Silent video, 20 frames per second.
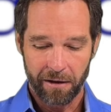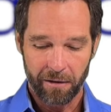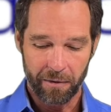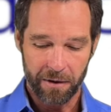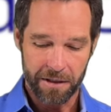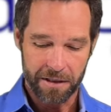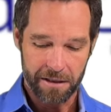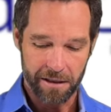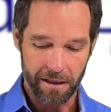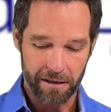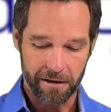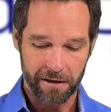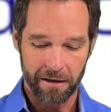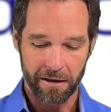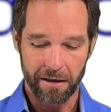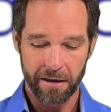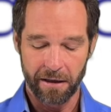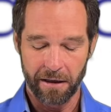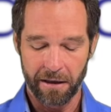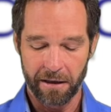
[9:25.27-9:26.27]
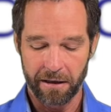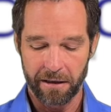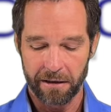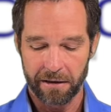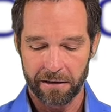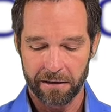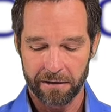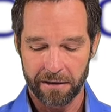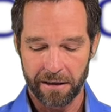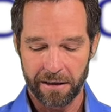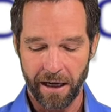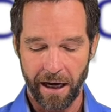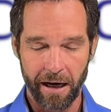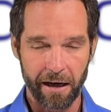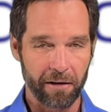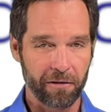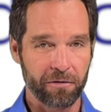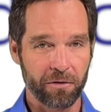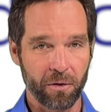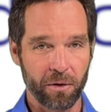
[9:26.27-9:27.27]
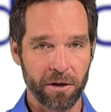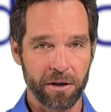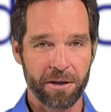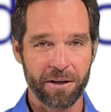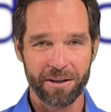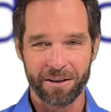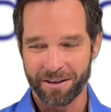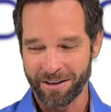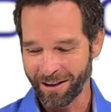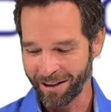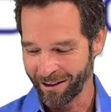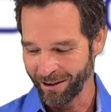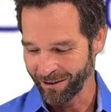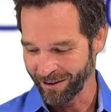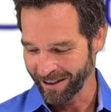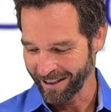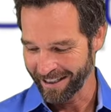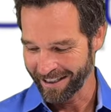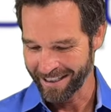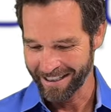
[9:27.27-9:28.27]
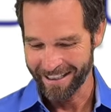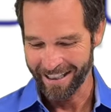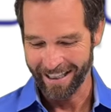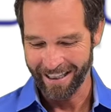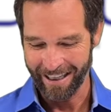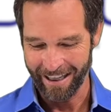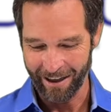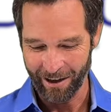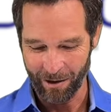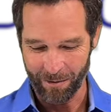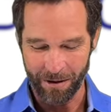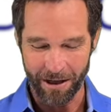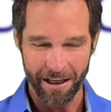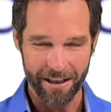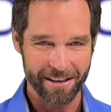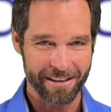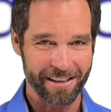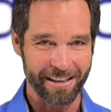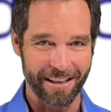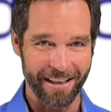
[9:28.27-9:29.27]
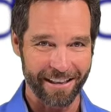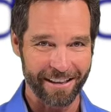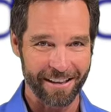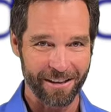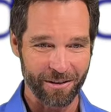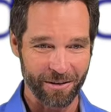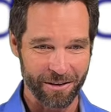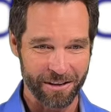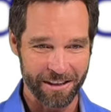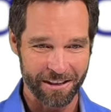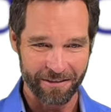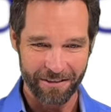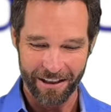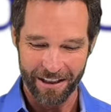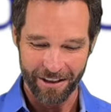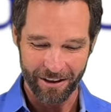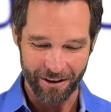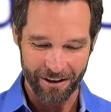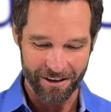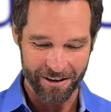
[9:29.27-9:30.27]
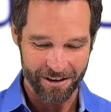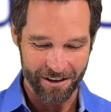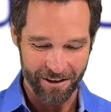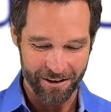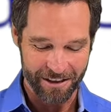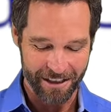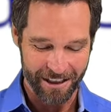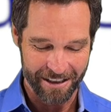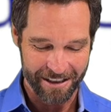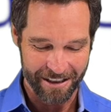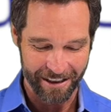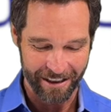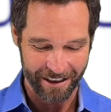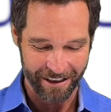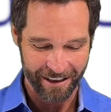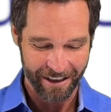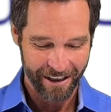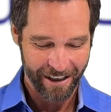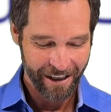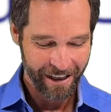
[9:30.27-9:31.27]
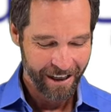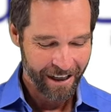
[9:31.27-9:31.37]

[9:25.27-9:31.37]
We set the uh, the dial for you, so you really just take it out of the box, connect it to a TV, and you can start testing it.